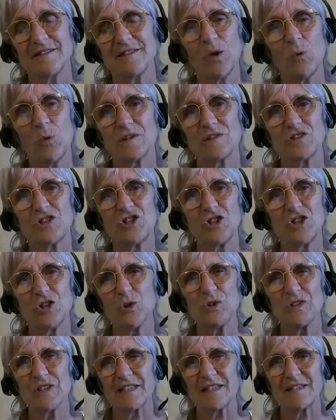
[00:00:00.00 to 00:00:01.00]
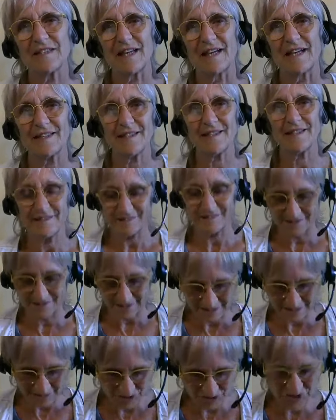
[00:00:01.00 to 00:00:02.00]
no one choosing that. It's
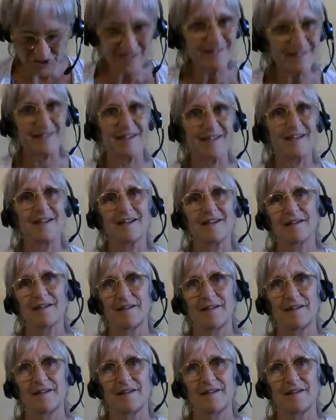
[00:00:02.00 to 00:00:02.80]
energetic.